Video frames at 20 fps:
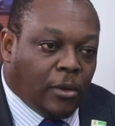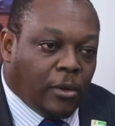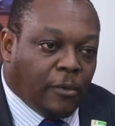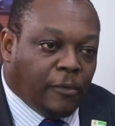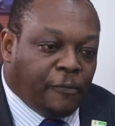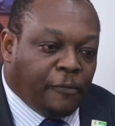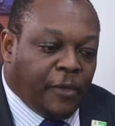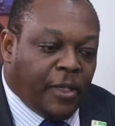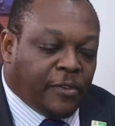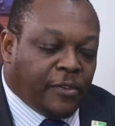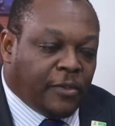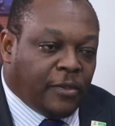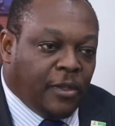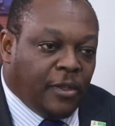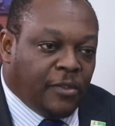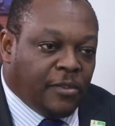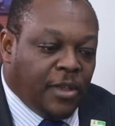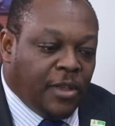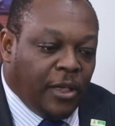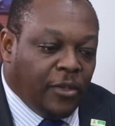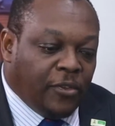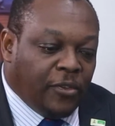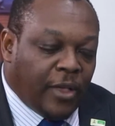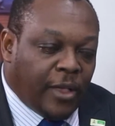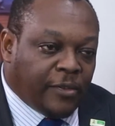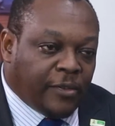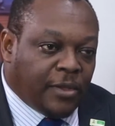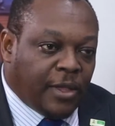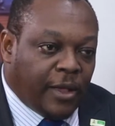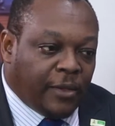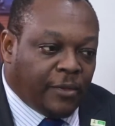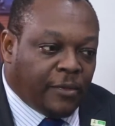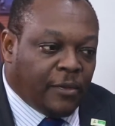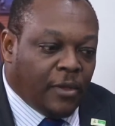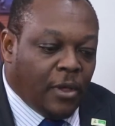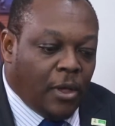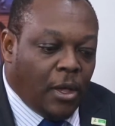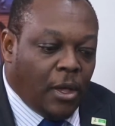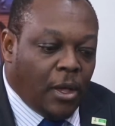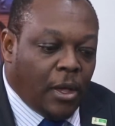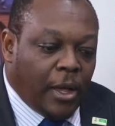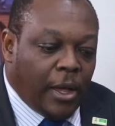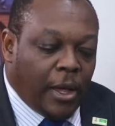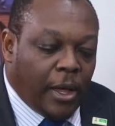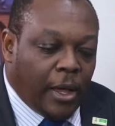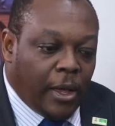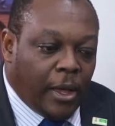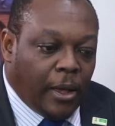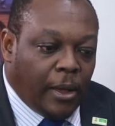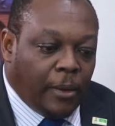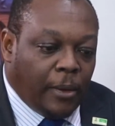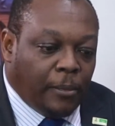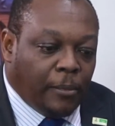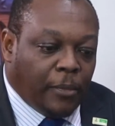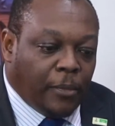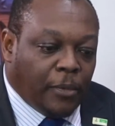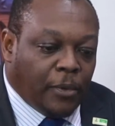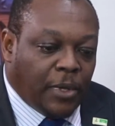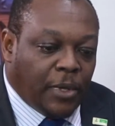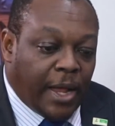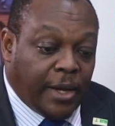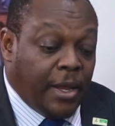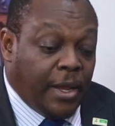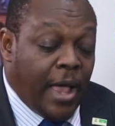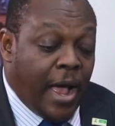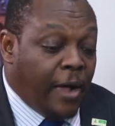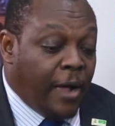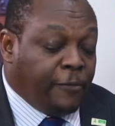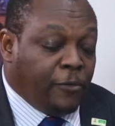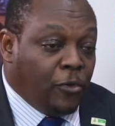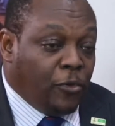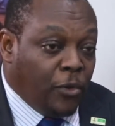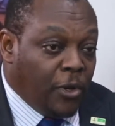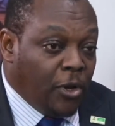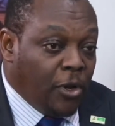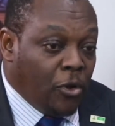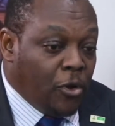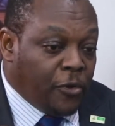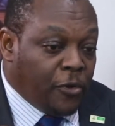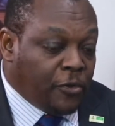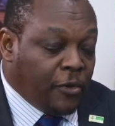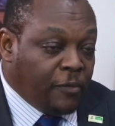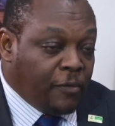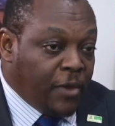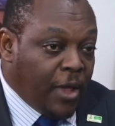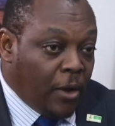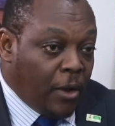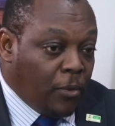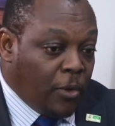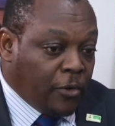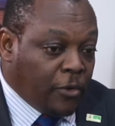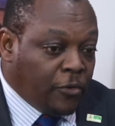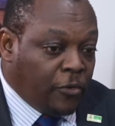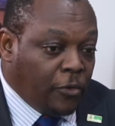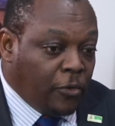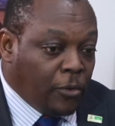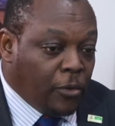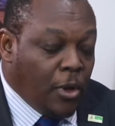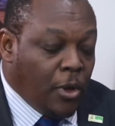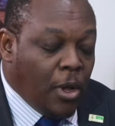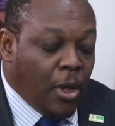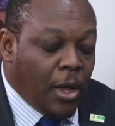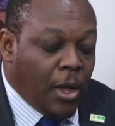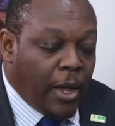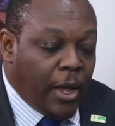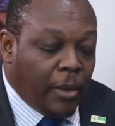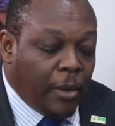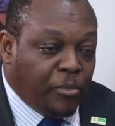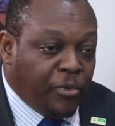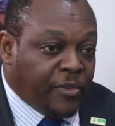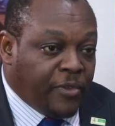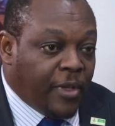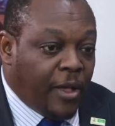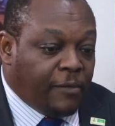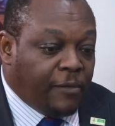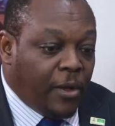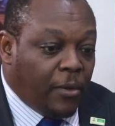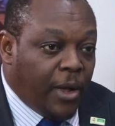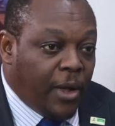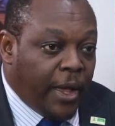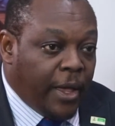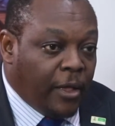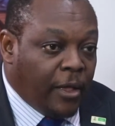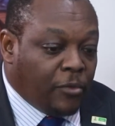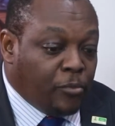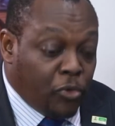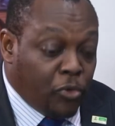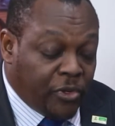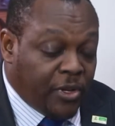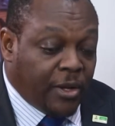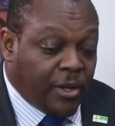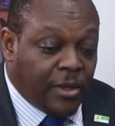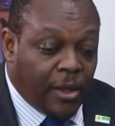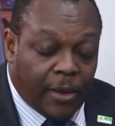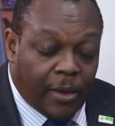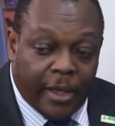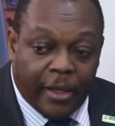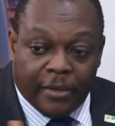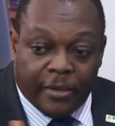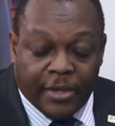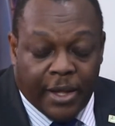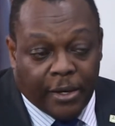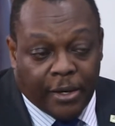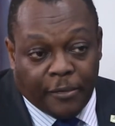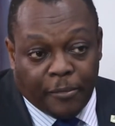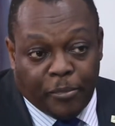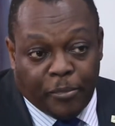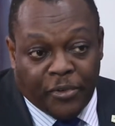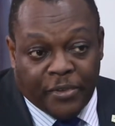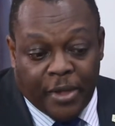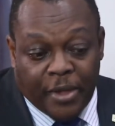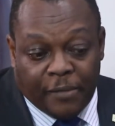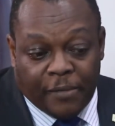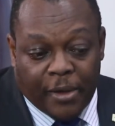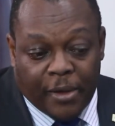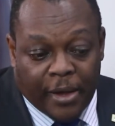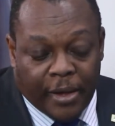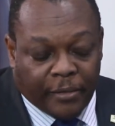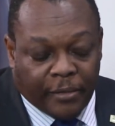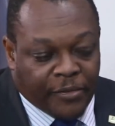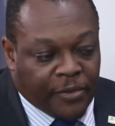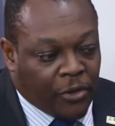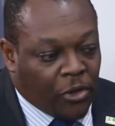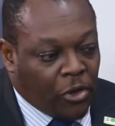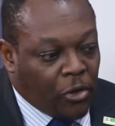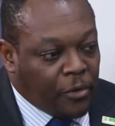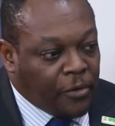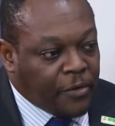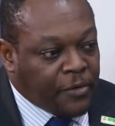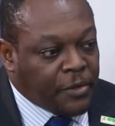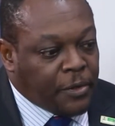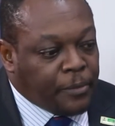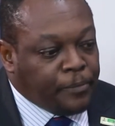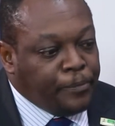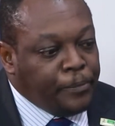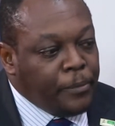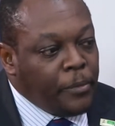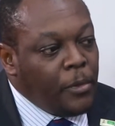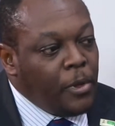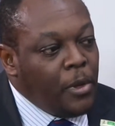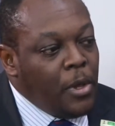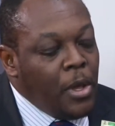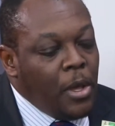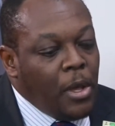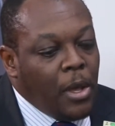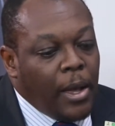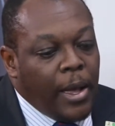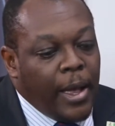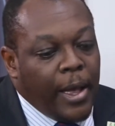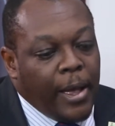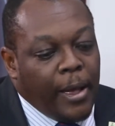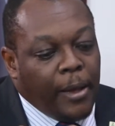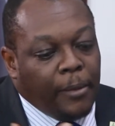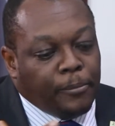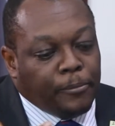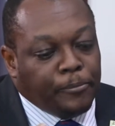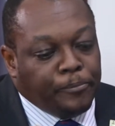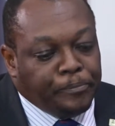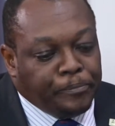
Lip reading: face these dangers that that they have to in the course of their work to preserve our health, protect our health, and preserve our security. As